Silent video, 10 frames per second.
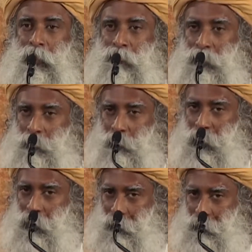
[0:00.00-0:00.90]
If he is
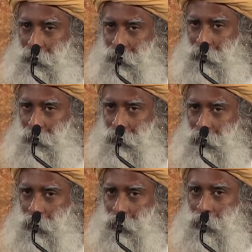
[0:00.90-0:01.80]
playing,
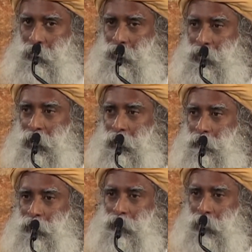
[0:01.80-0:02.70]
you tell
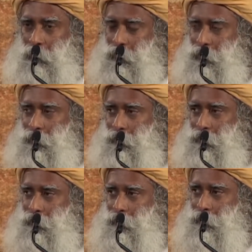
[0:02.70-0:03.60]
him to stop.
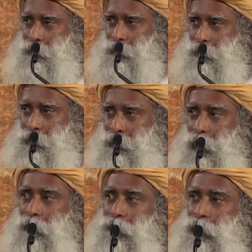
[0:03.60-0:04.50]

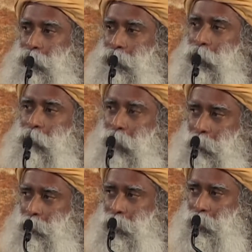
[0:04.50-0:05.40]
If he says, "I'm
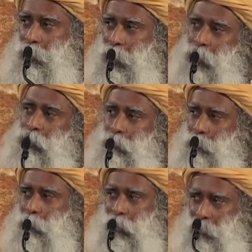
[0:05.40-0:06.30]
not playing," ask him
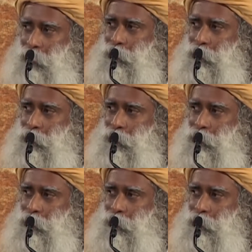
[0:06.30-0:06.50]
to play.